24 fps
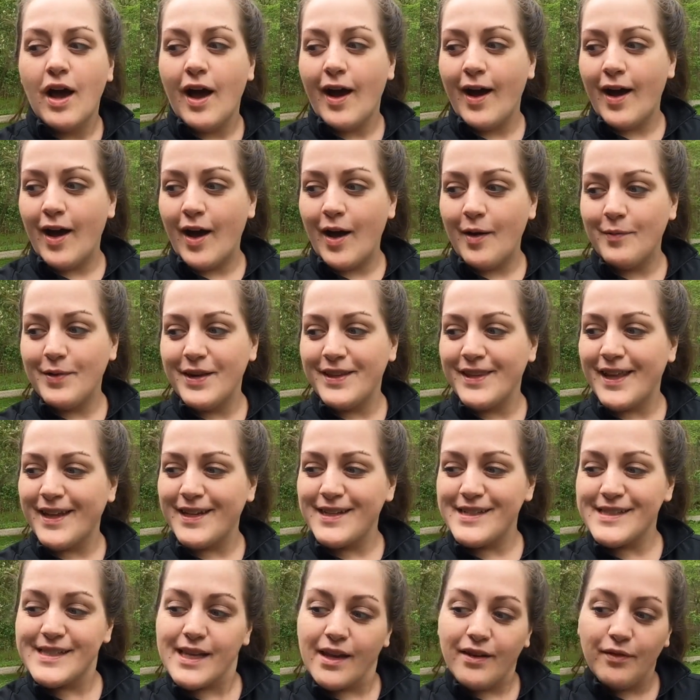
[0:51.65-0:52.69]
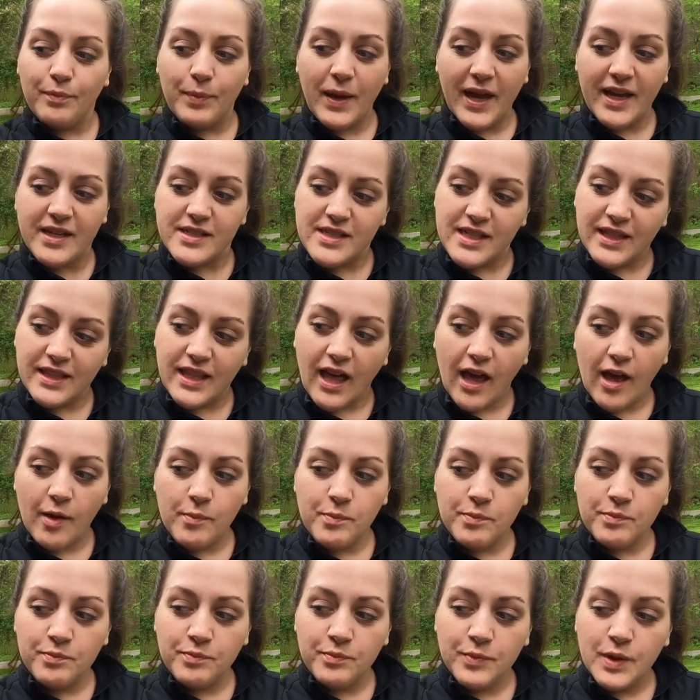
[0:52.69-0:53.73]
And then instead of painting them,